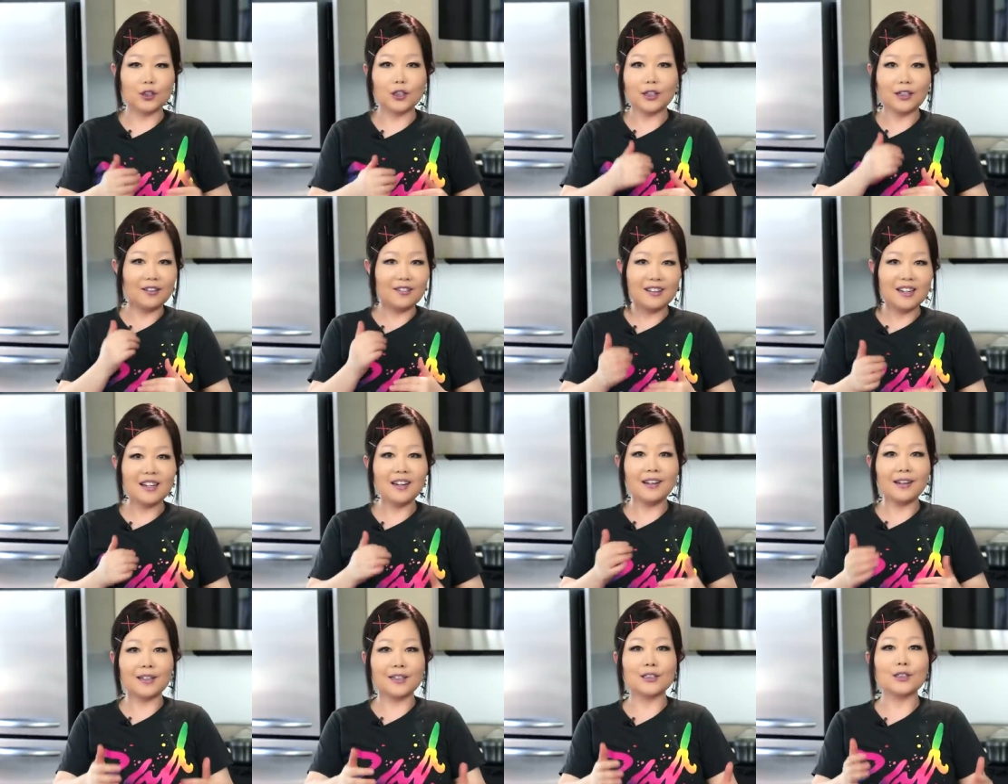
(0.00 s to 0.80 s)
she
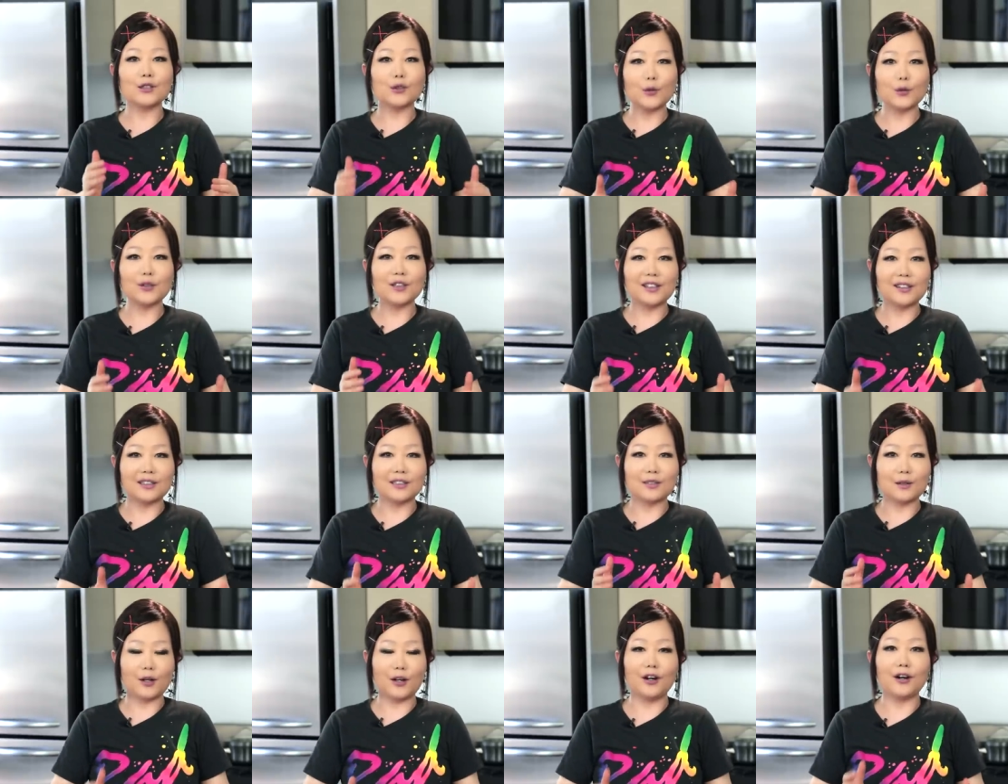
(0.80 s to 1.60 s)
really enjoyed
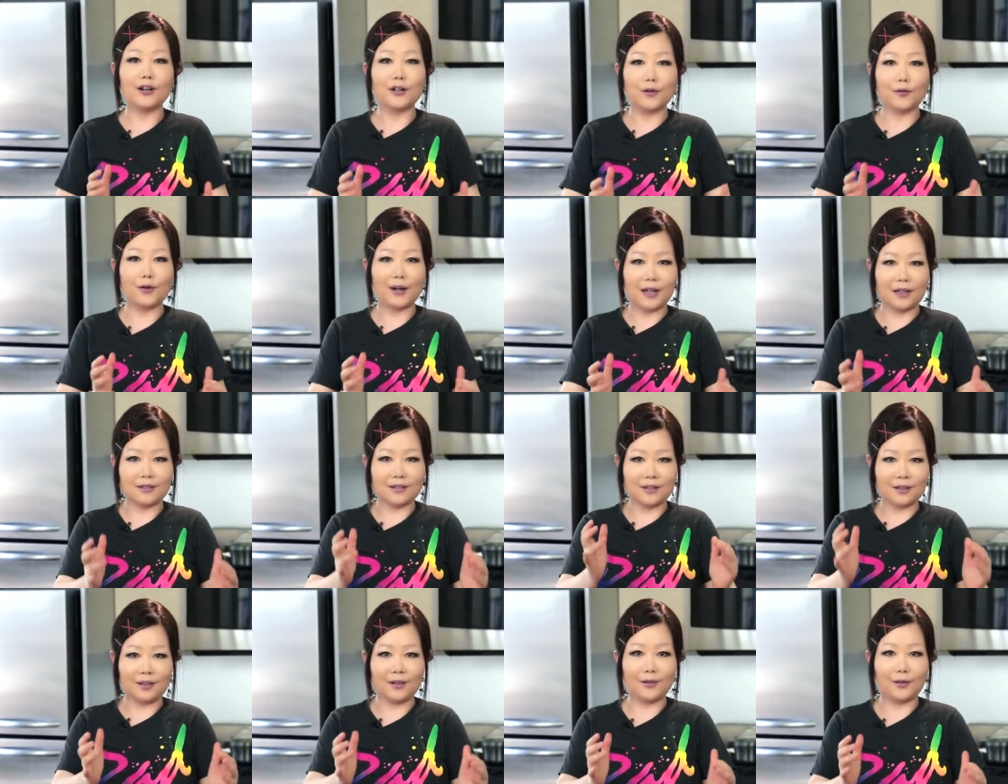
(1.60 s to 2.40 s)
this curry
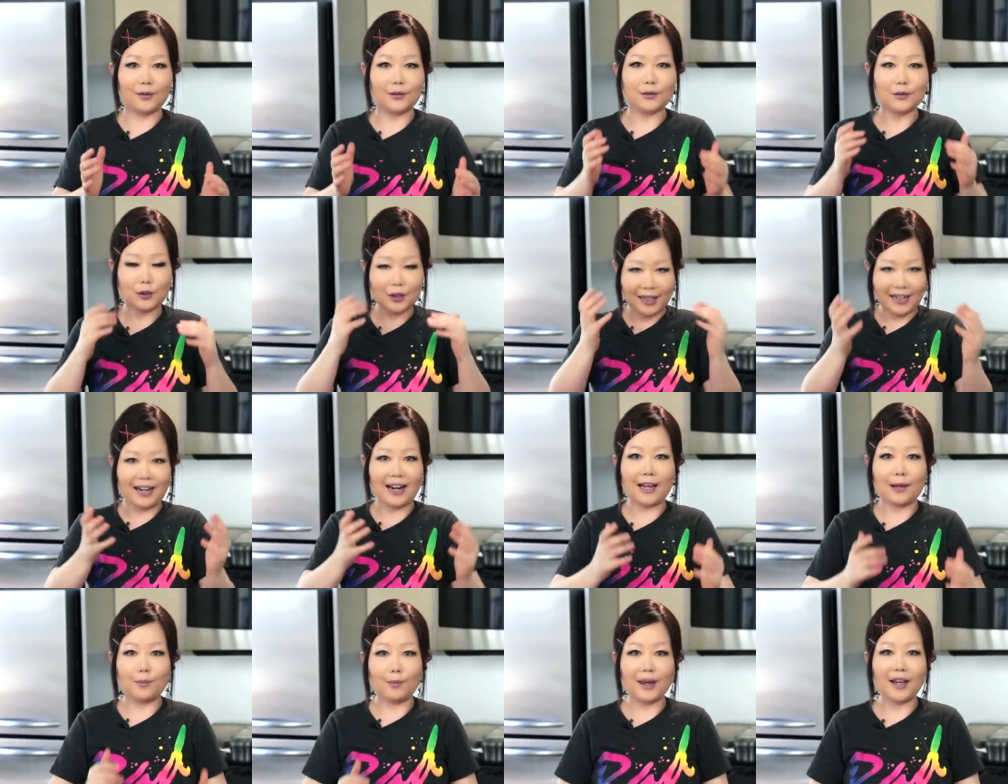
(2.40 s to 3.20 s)
rice, you know, that
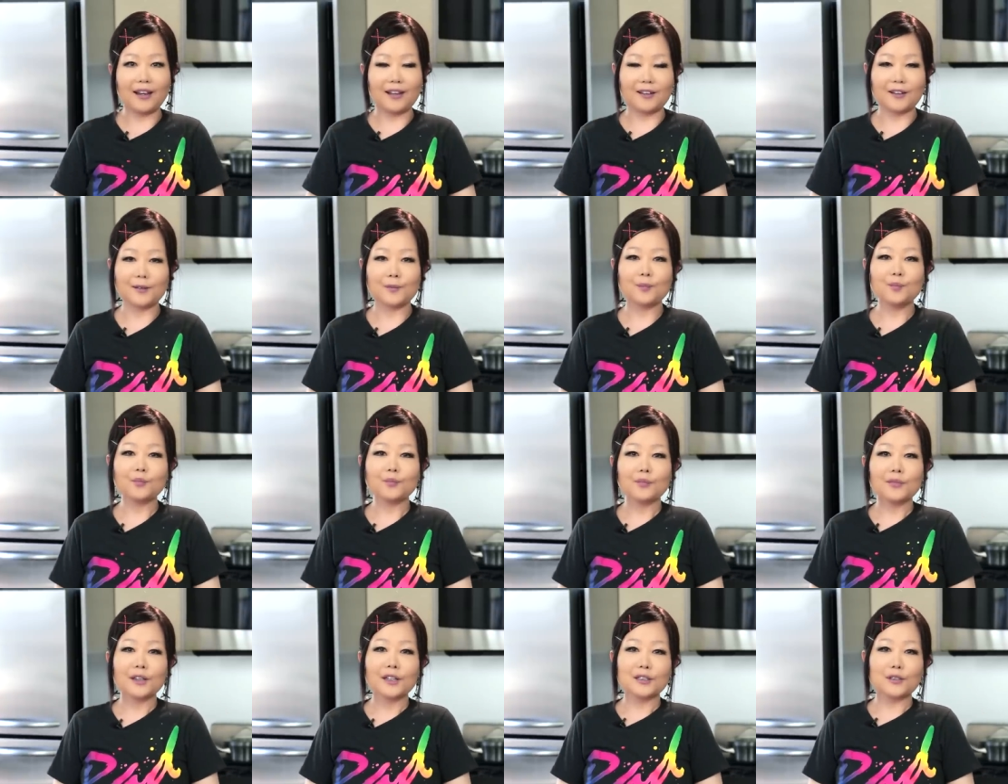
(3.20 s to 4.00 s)
I made.
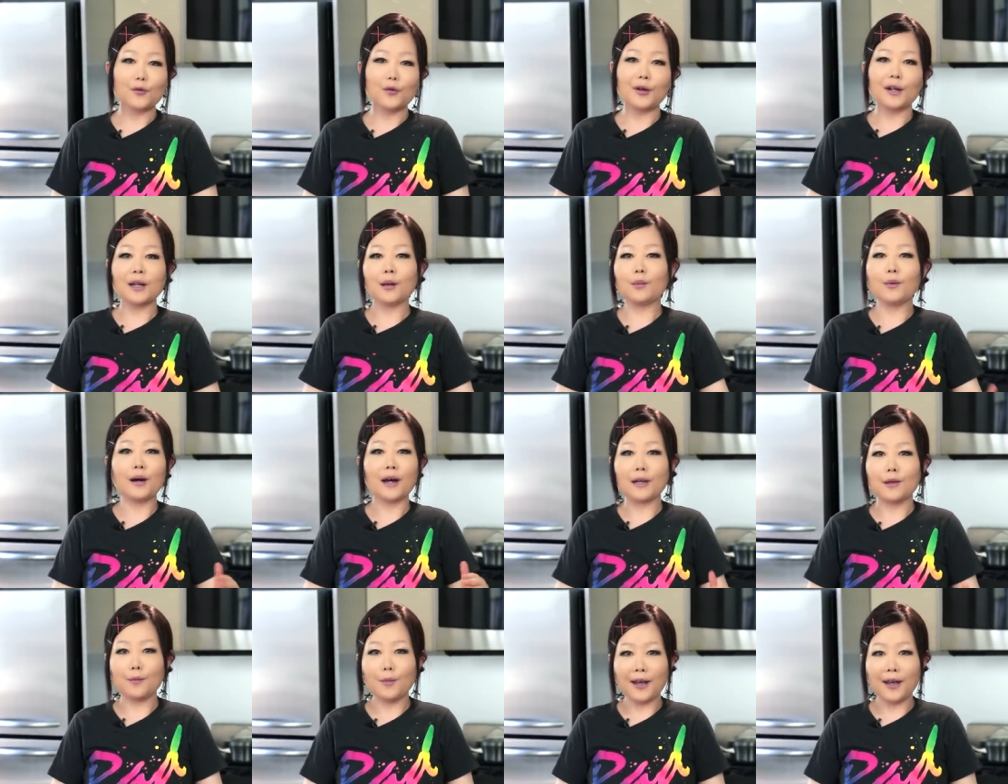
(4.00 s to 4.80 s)
So whenever I